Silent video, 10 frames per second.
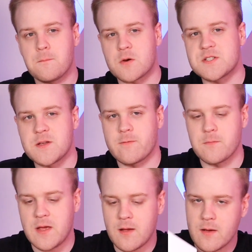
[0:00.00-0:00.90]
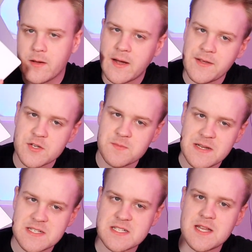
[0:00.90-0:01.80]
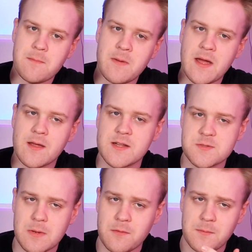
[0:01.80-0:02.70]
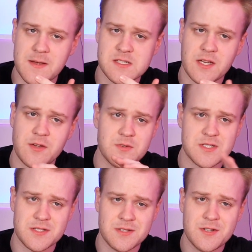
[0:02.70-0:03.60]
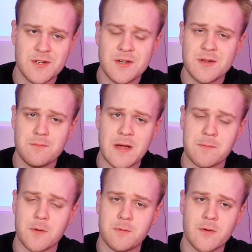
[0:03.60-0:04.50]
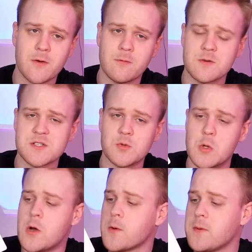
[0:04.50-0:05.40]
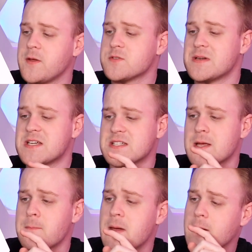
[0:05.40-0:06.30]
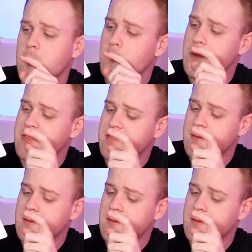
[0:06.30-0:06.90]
Personally for me, I use my desktop Mac, and it's probably because I used a MacBook Pro for so long, but I use my desktop Mac with